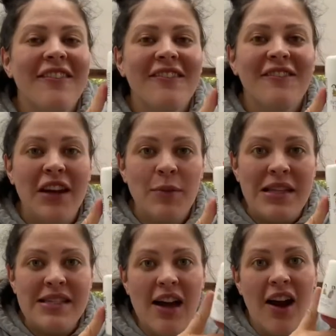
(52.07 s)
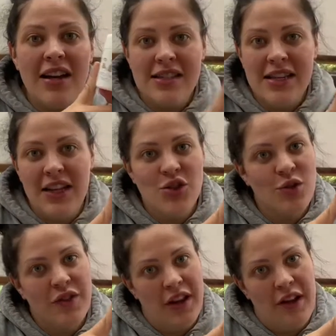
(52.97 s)
vitamins are essential
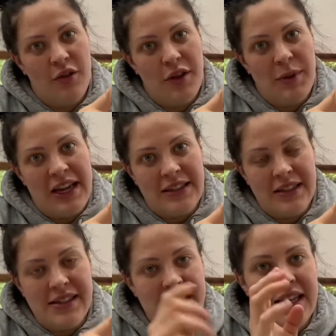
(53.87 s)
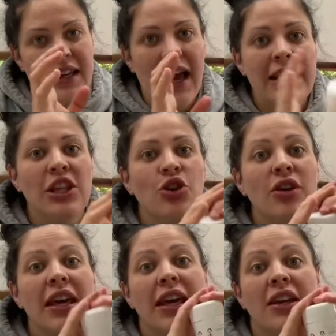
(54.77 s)
for a healthy pregnancy. In the
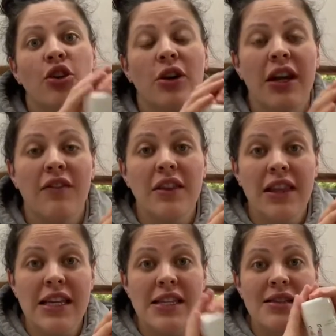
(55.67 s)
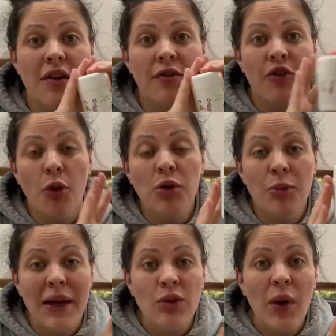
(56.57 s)
UK, you're given these from your
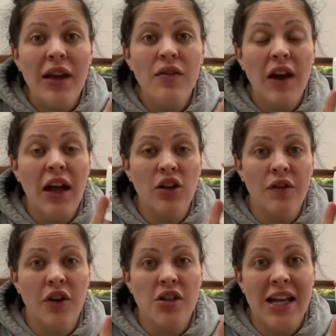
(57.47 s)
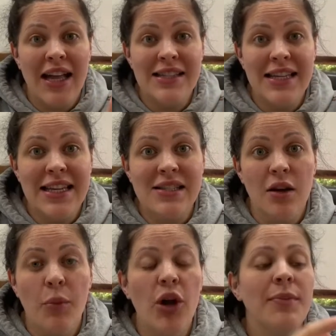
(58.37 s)
midwife at your first antenatal
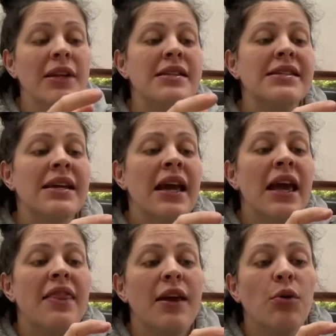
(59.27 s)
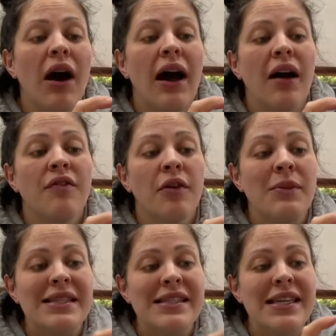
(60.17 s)
appointment. They will have
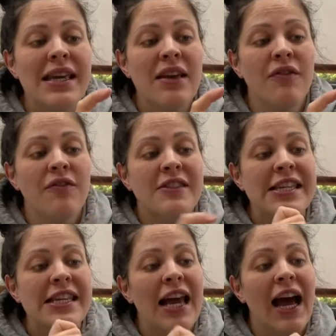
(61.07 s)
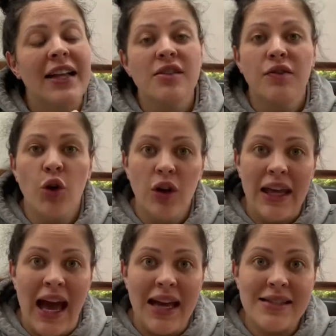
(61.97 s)
vitamin C, D and folic
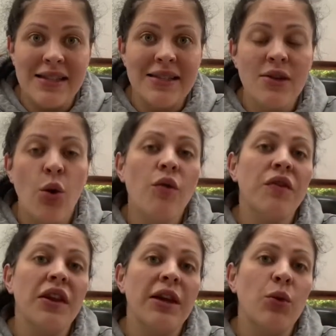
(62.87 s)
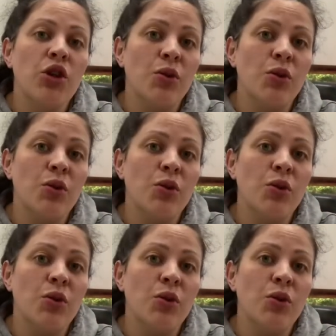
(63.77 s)
acid. Hopefully when you were